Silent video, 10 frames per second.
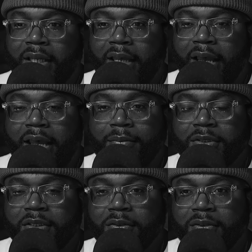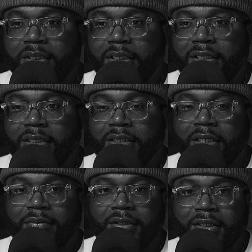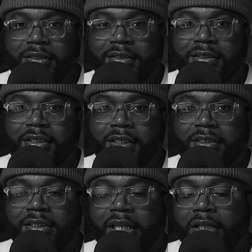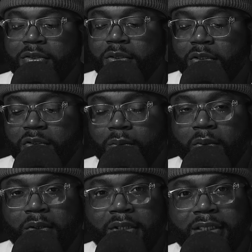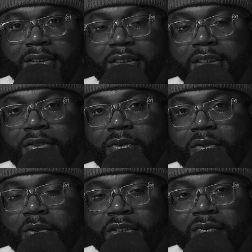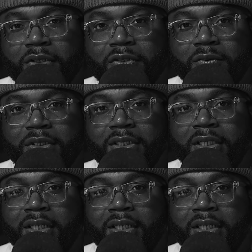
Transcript: I absolutely love this. Uh, shout out to the supporter that sent in the request for this one.